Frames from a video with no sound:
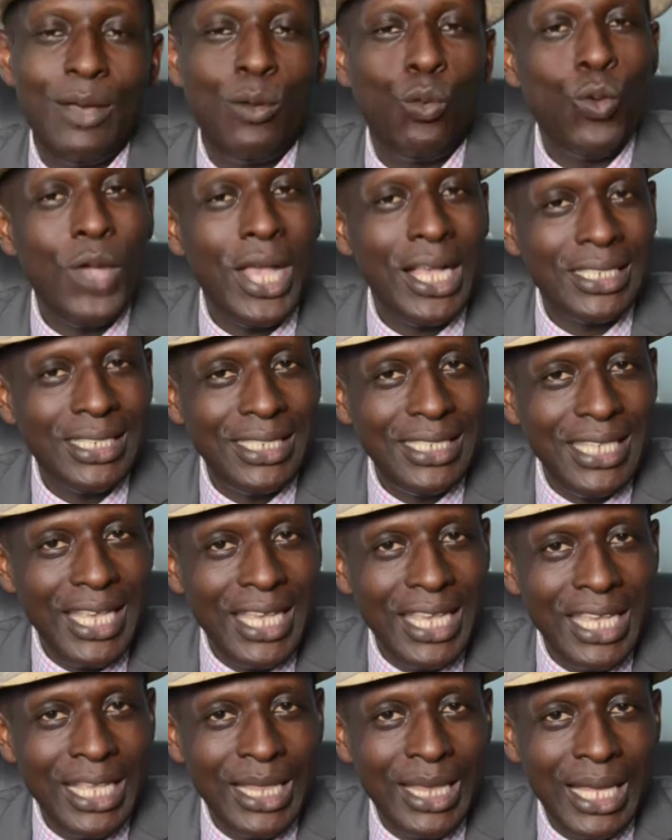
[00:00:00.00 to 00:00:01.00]
We are
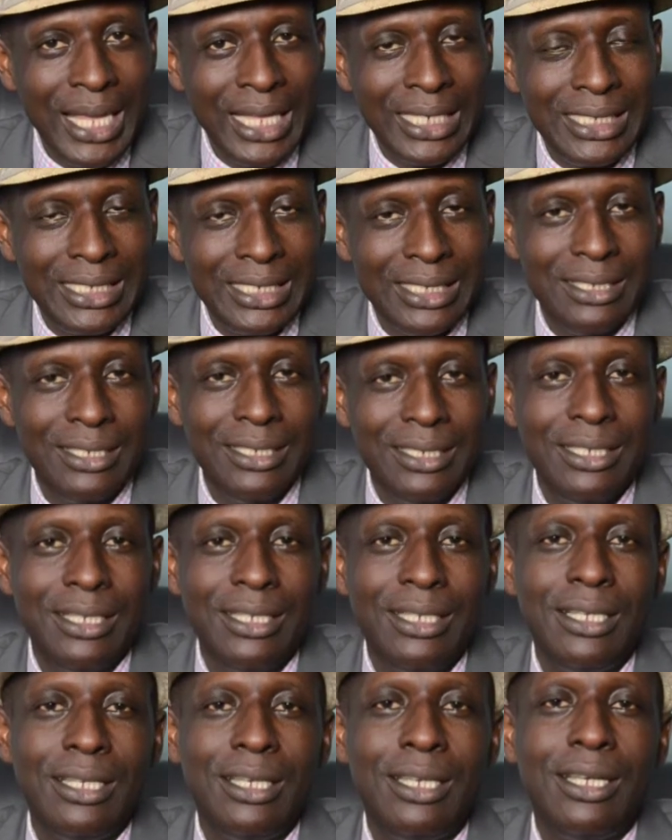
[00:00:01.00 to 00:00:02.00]
saying that
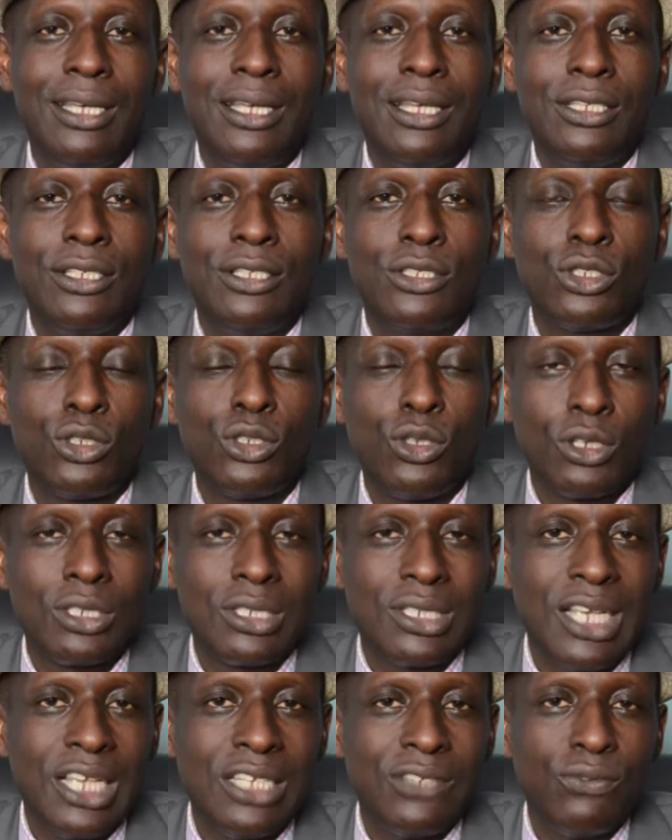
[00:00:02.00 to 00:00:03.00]

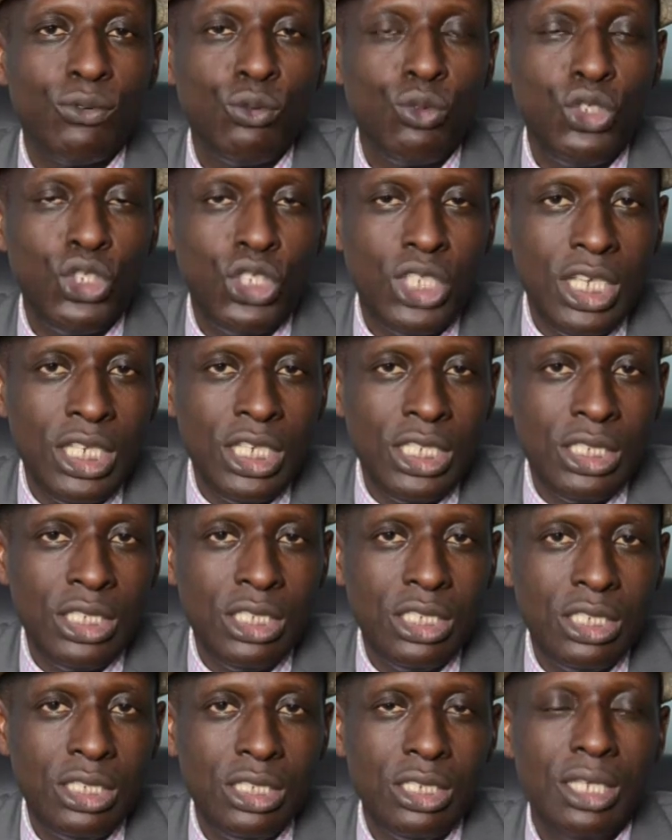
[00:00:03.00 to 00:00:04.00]
successful
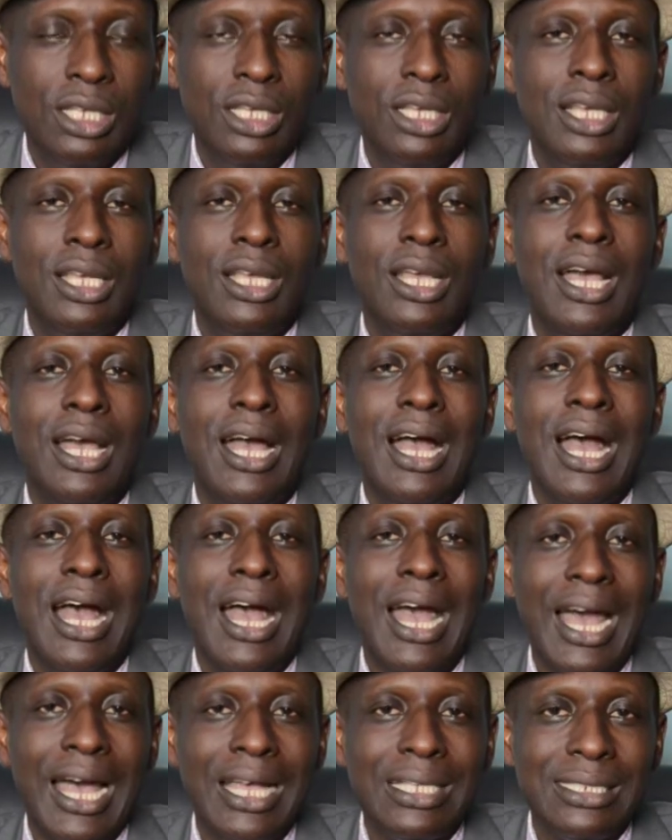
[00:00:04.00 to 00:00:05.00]
change
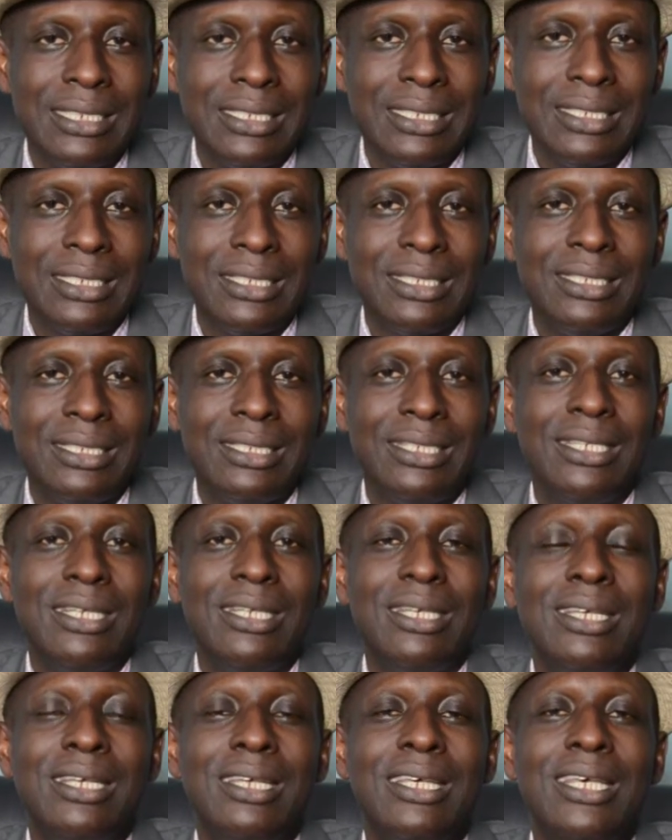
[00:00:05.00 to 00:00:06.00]
has
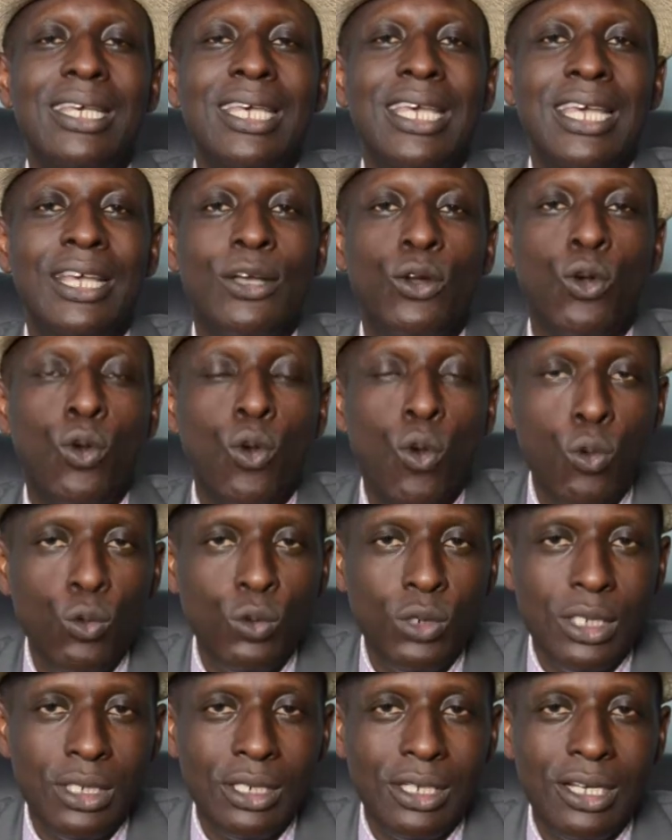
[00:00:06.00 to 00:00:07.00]
a
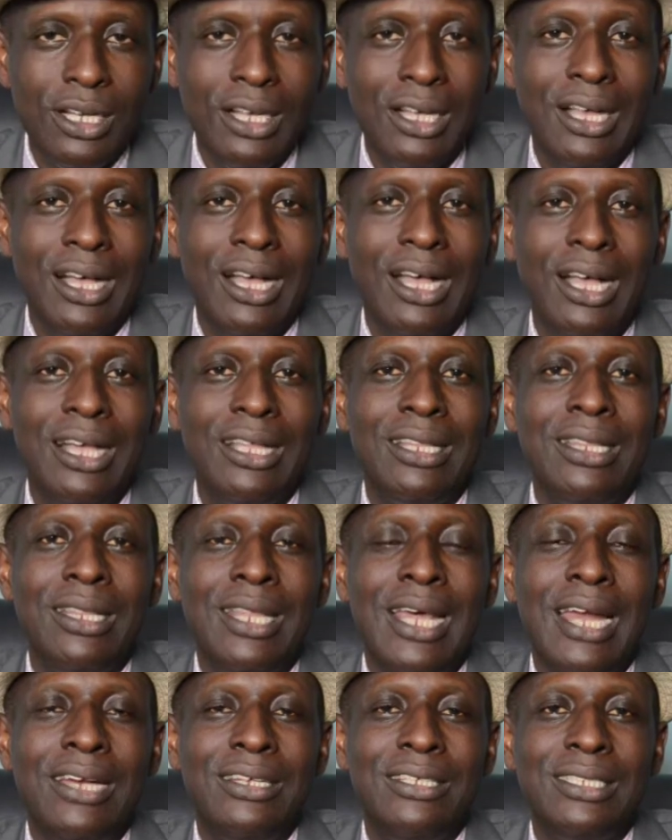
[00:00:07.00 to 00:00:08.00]
code.
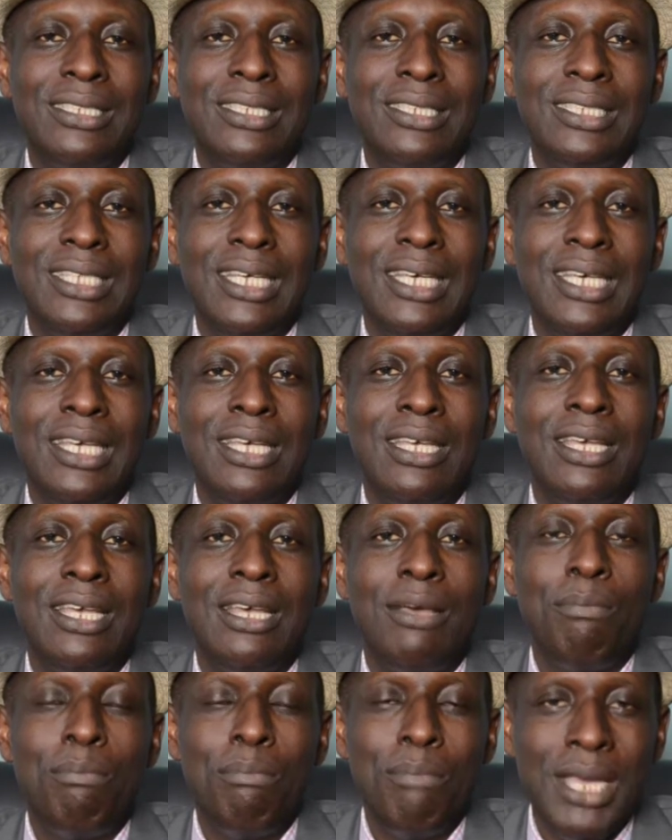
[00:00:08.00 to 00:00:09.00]
There is a
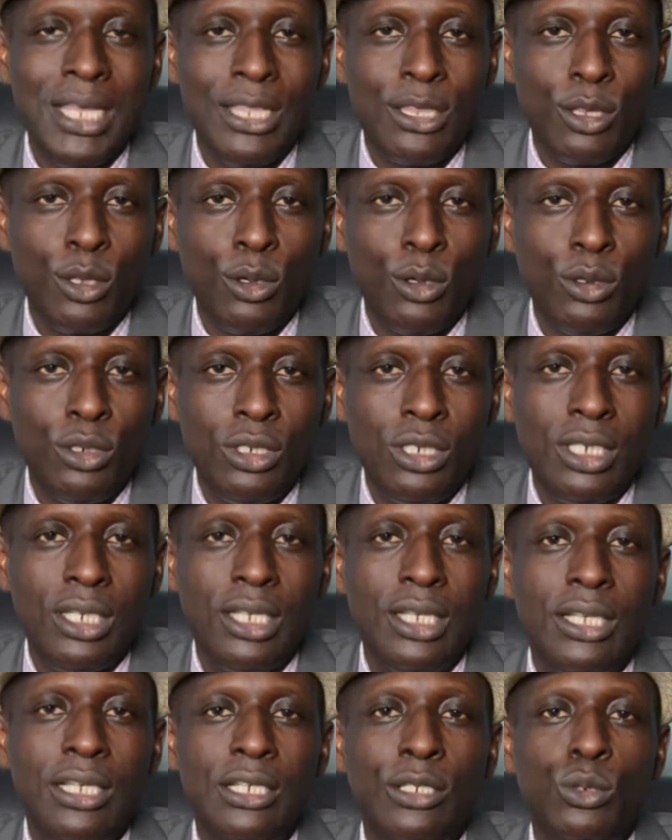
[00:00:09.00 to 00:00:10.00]
method
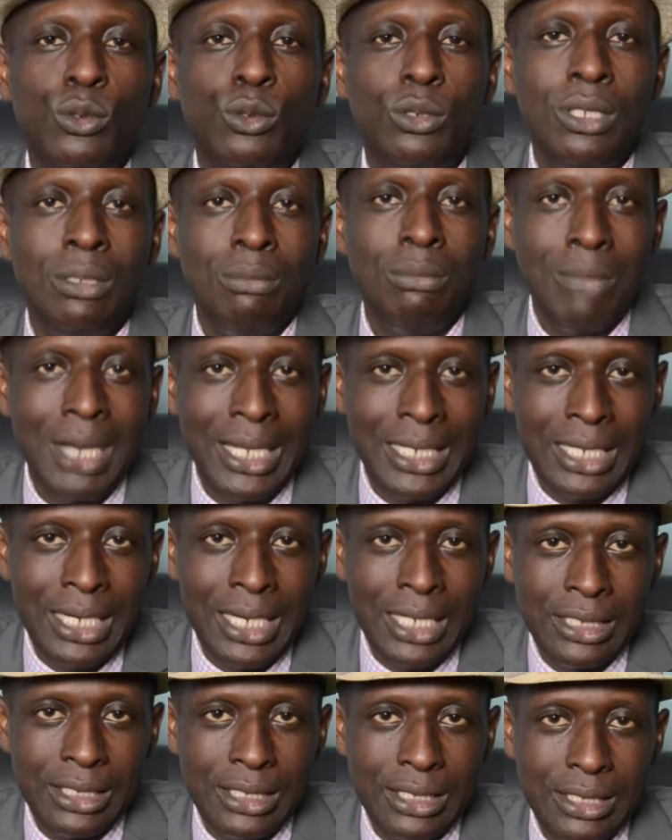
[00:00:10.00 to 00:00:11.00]
to the
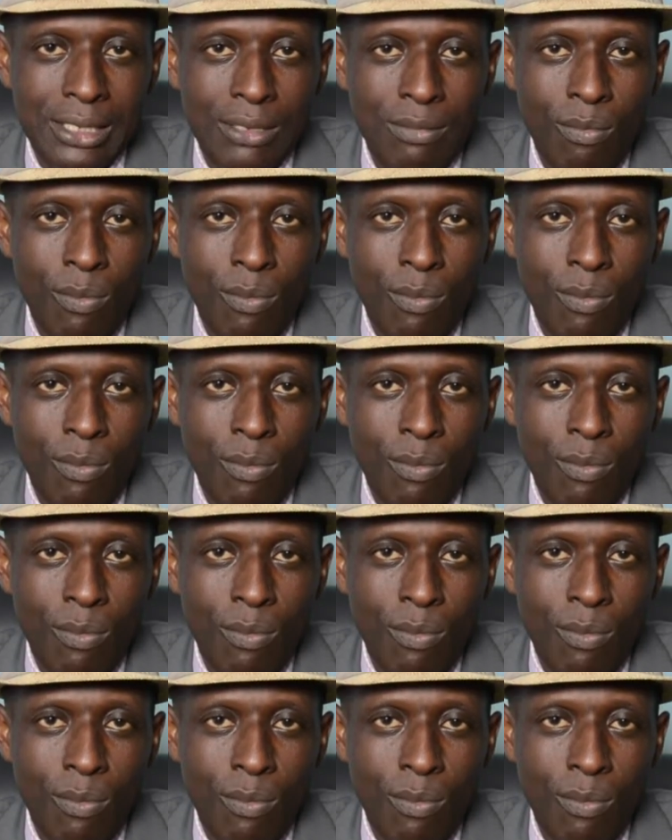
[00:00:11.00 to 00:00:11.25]
madness.